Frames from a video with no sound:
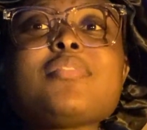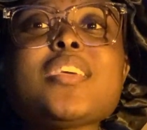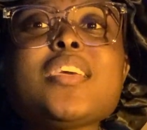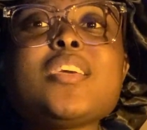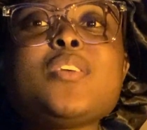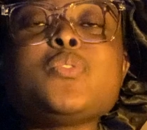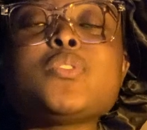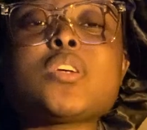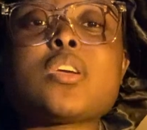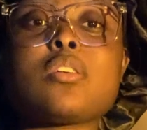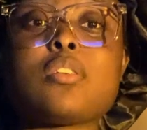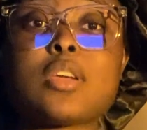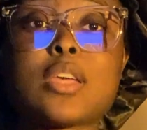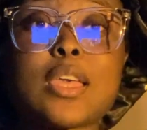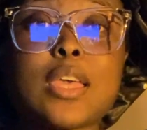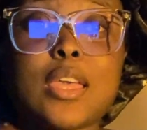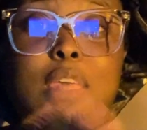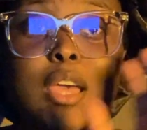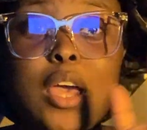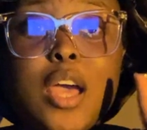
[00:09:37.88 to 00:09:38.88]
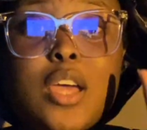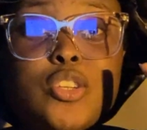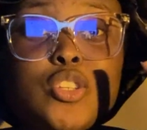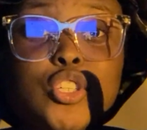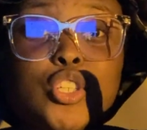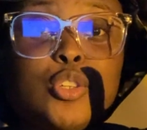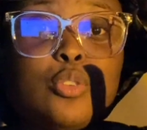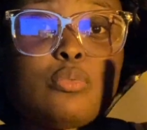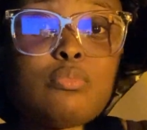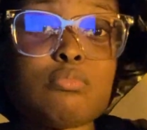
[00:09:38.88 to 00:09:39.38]
He was like, got
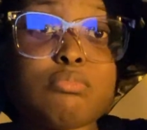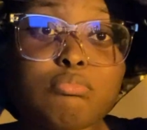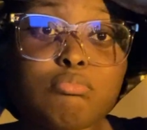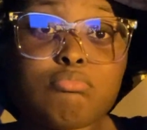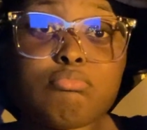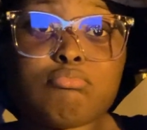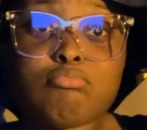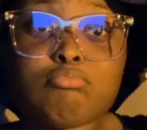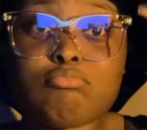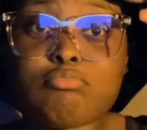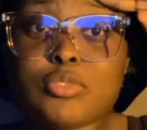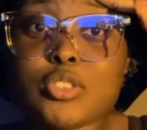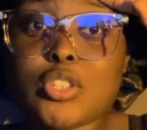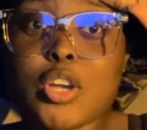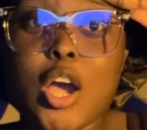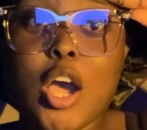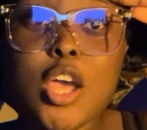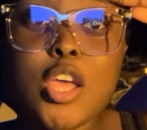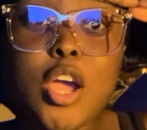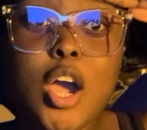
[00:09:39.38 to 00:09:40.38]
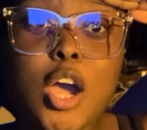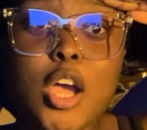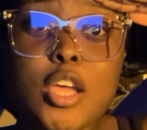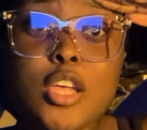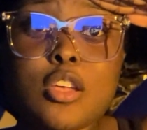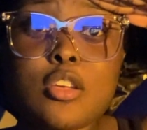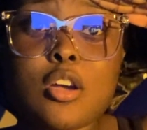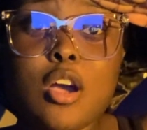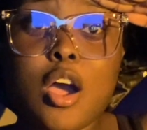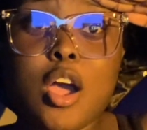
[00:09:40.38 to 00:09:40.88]
you. Aye,
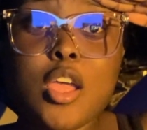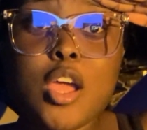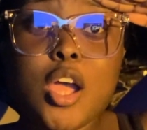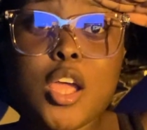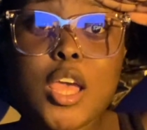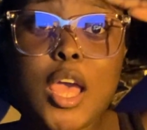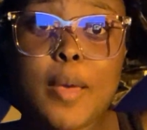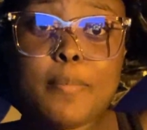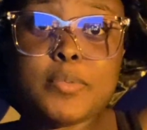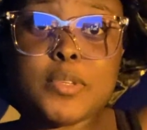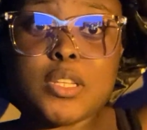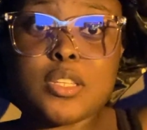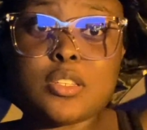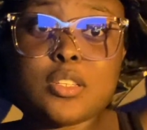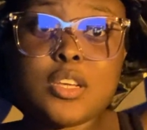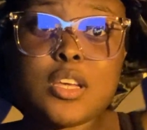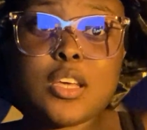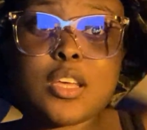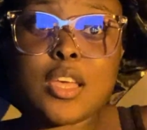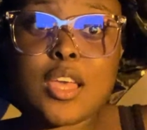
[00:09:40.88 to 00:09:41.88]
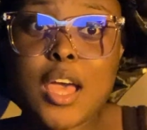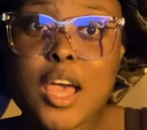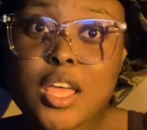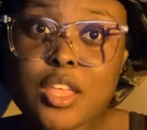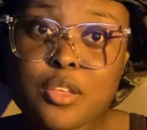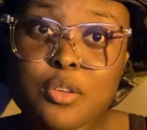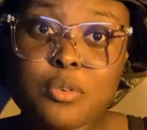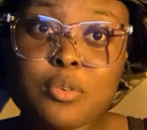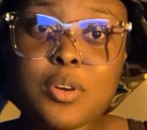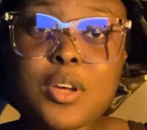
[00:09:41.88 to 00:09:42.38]
Captain. Got
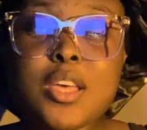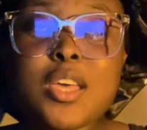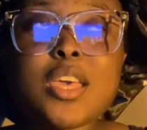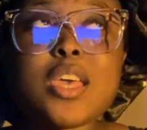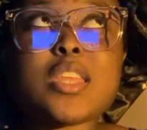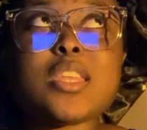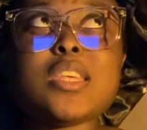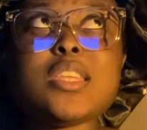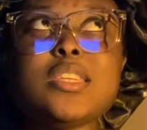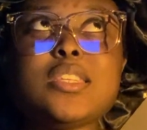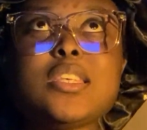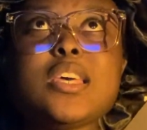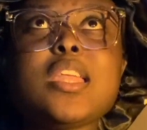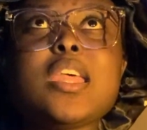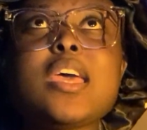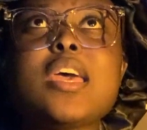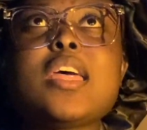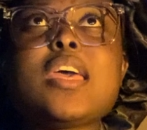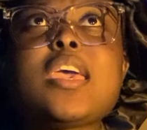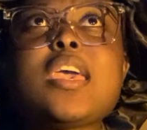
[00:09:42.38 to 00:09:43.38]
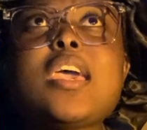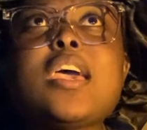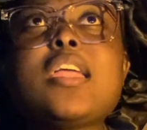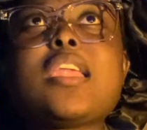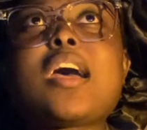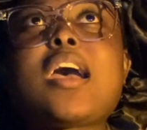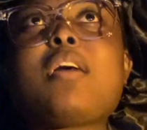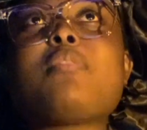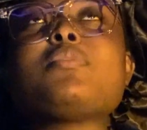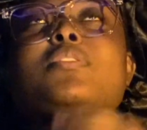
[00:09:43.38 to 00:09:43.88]
you. And he did it. And
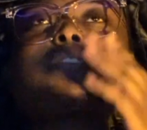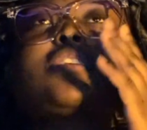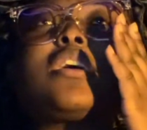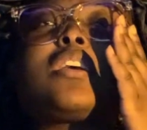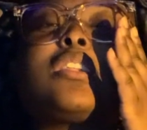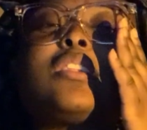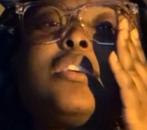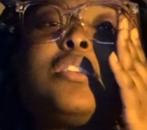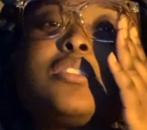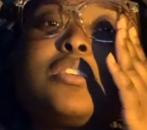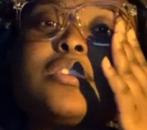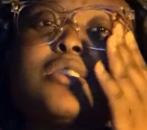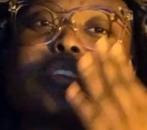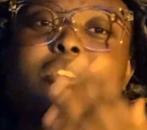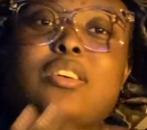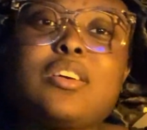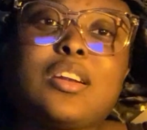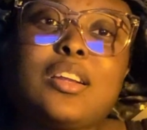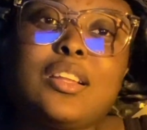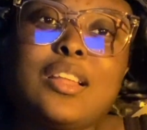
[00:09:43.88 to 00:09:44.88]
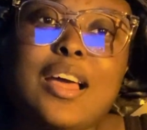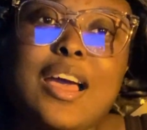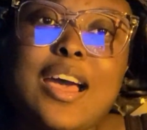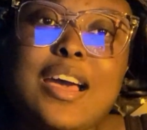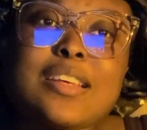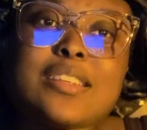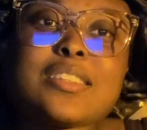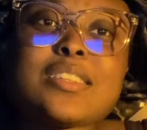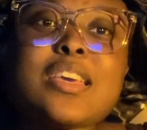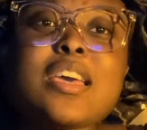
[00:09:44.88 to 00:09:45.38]
I was like, this isn't gonna
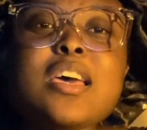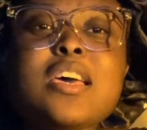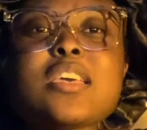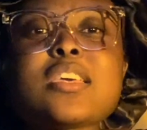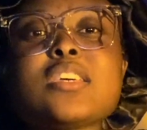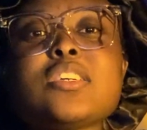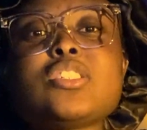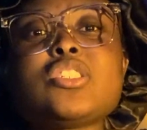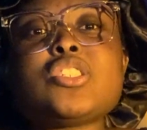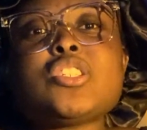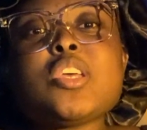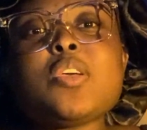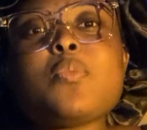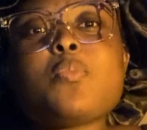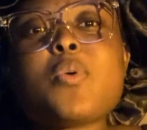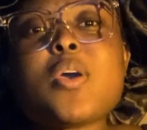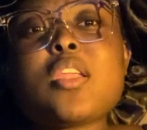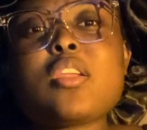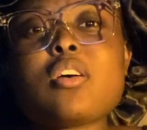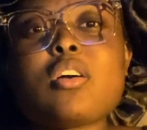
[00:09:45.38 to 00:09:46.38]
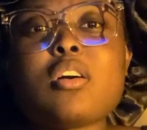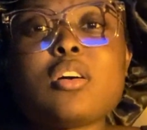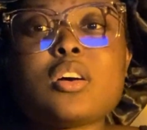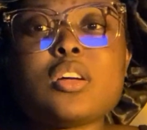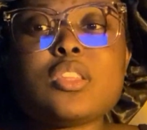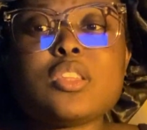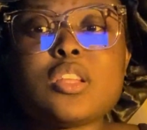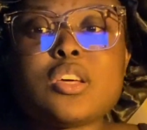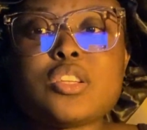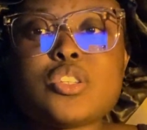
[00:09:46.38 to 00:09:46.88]
last. Because she went
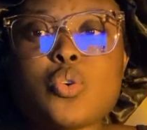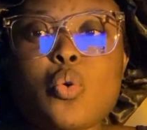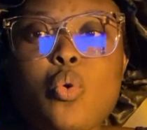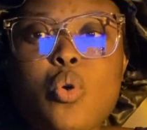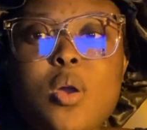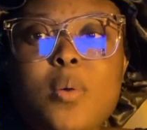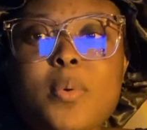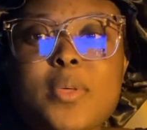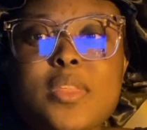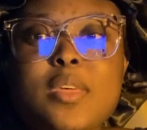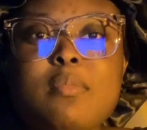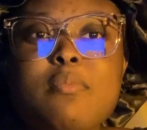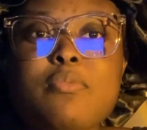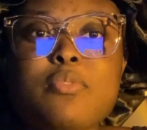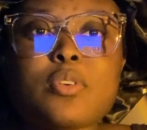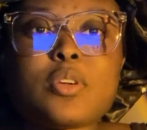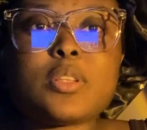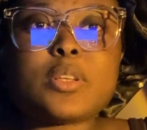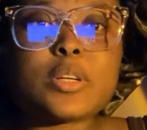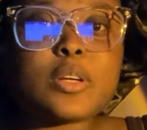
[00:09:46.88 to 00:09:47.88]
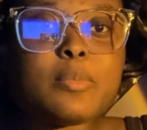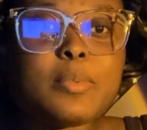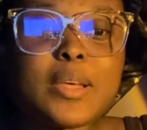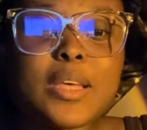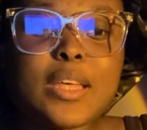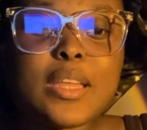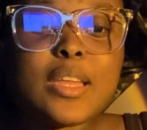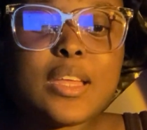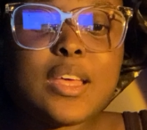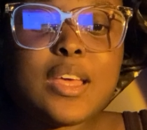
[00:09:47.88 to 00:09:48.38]
on the tour with him for a little bit.